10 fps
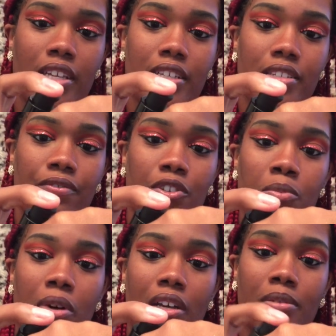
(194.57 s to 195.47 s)
Takes a
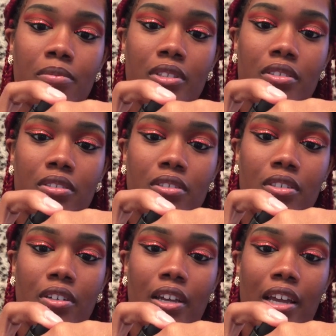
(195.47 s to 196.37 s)
few pumps.
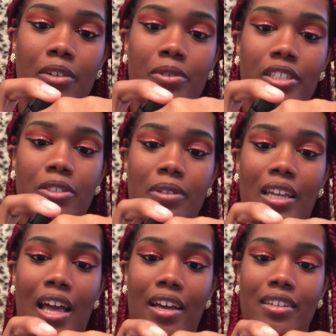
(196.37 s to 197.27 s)
Okay, I don't wanna do a
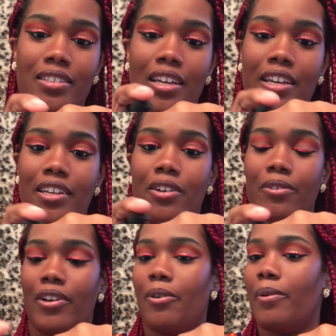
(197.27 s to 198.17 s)
lot because I ain't
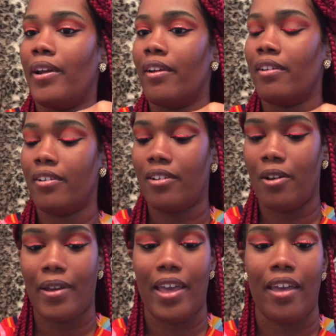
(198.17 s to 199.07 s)
going nowhere.
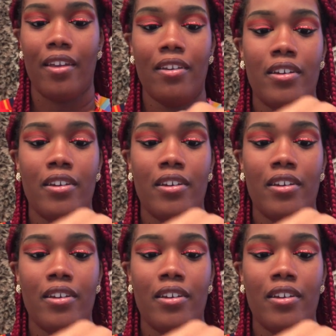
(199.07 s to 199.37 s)
Okay.